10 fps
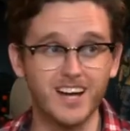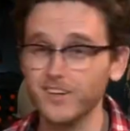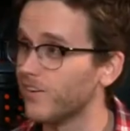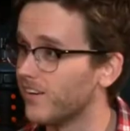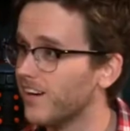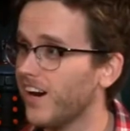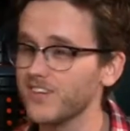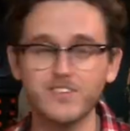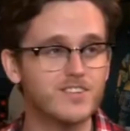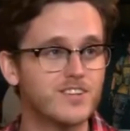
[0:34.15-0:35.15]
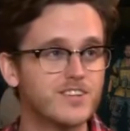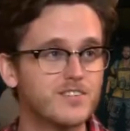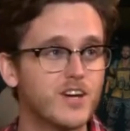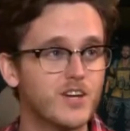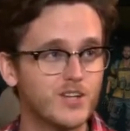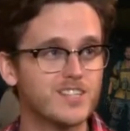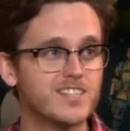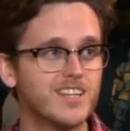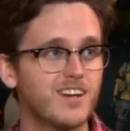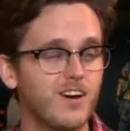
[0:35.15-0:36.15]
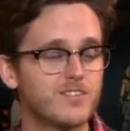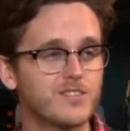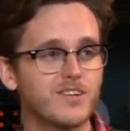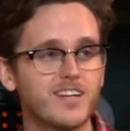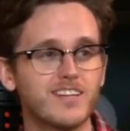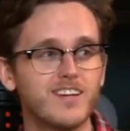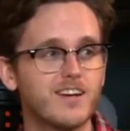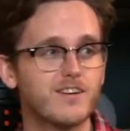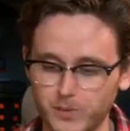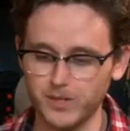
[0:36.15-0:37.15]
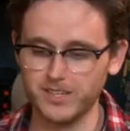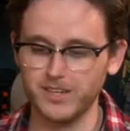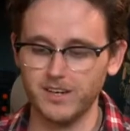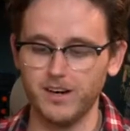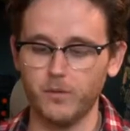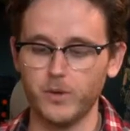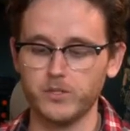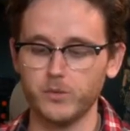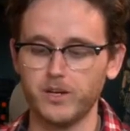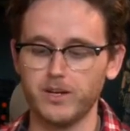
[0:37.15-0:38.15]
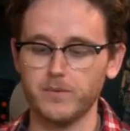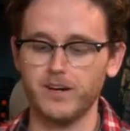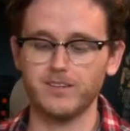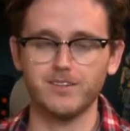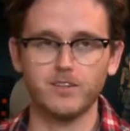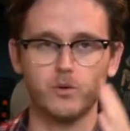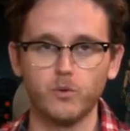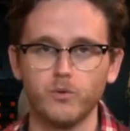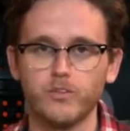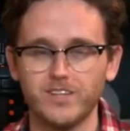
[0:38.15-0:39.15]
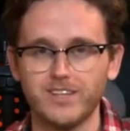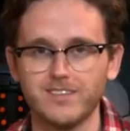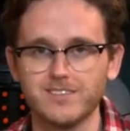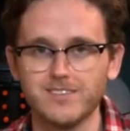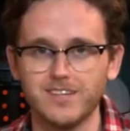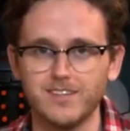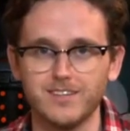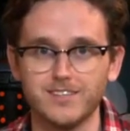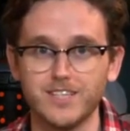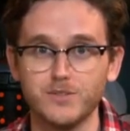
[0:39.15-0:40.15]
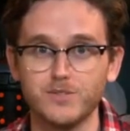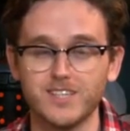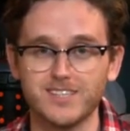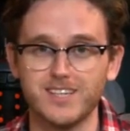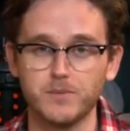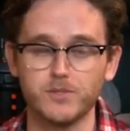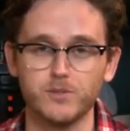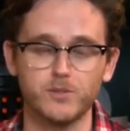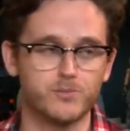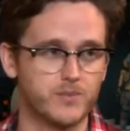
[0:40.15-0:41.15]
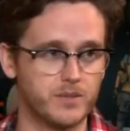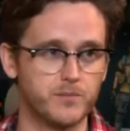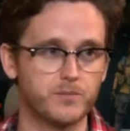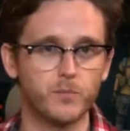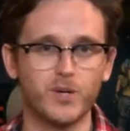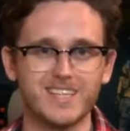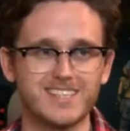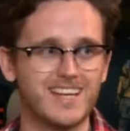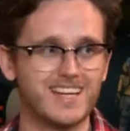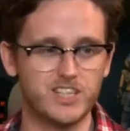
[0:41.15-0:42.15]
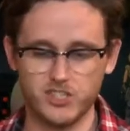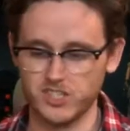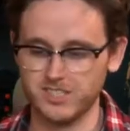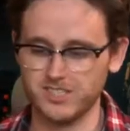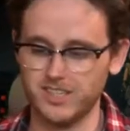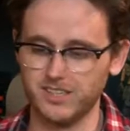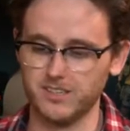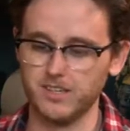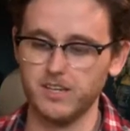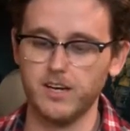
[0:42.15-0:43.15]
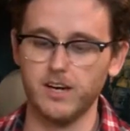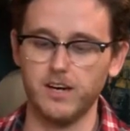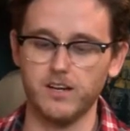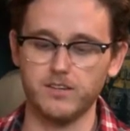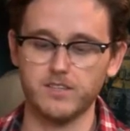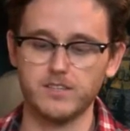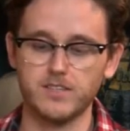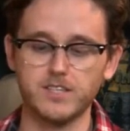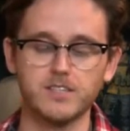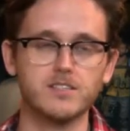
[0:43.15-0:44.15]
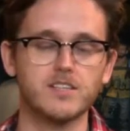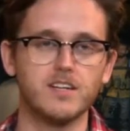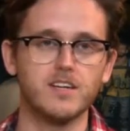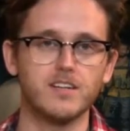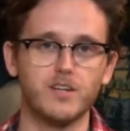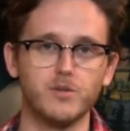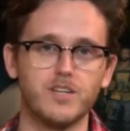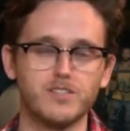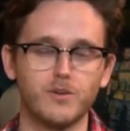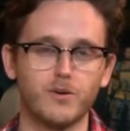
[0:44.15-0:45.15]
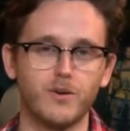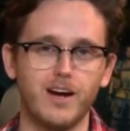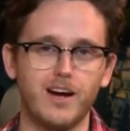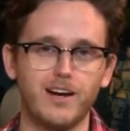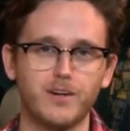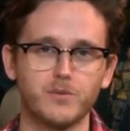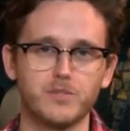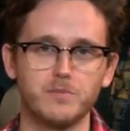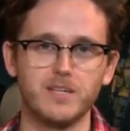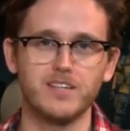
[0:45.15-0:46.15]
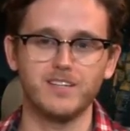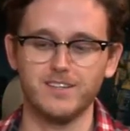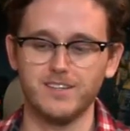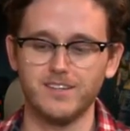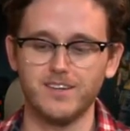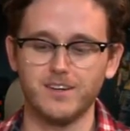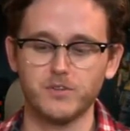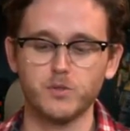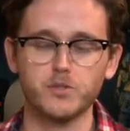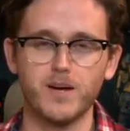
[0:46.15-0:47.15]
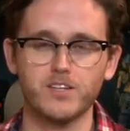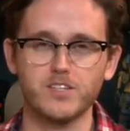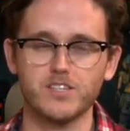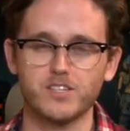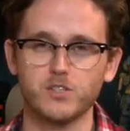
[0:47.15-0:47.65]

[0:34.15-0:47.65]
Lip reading: I know, 130. You didn't see it off screen. This week, we're talking about all things TU6 and episode 2. Anyway, we'll get to that in just a second. The things that you need to know are going to be talked about in just a second.